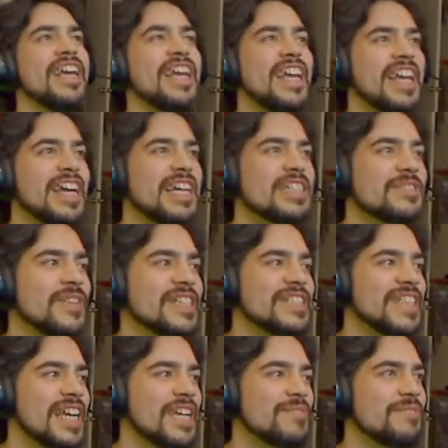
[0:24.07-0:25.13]
it's my
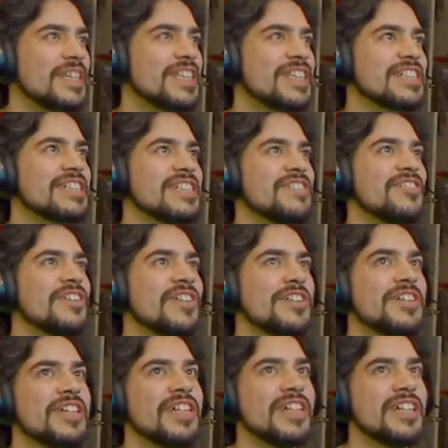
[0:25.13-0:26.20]
second Mythic
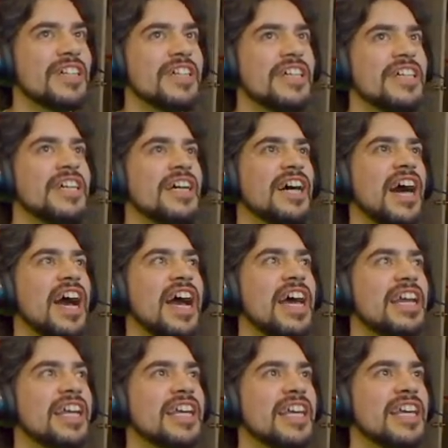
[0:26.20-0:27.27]
Zero. I
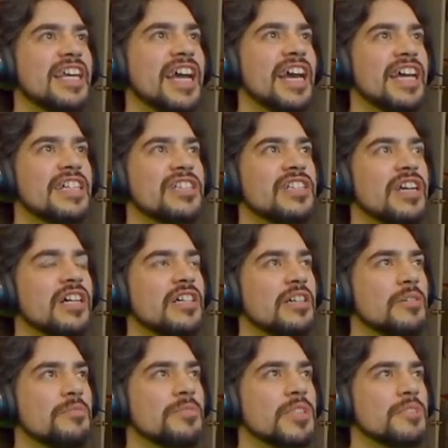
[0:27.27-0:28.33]
had a key, I had
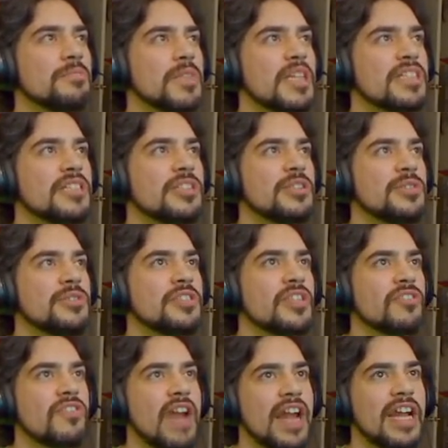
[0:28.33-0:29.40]
uh, plus two
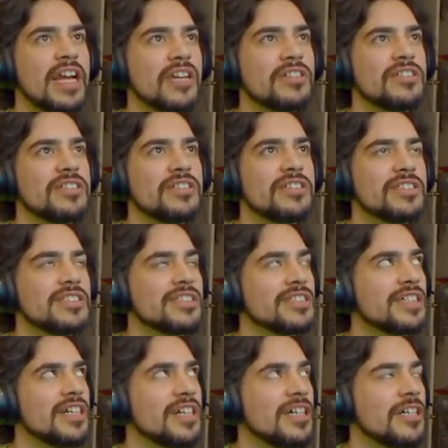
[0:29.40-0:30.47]
Tyrannical
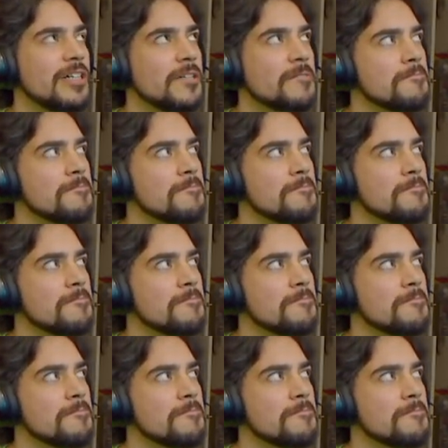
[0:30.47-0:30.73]
uh,